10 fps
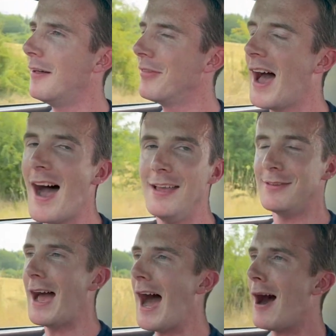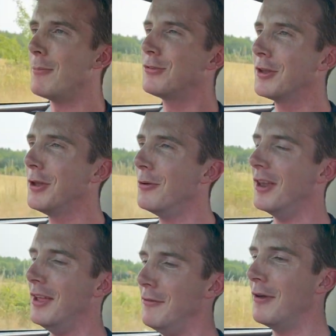That is
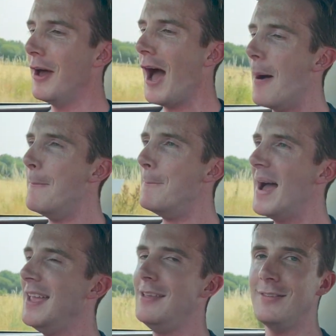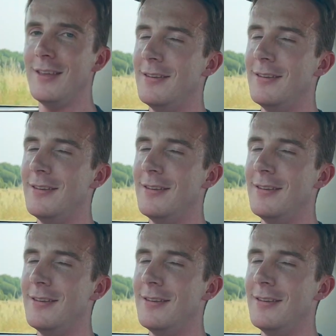absolutely amazing.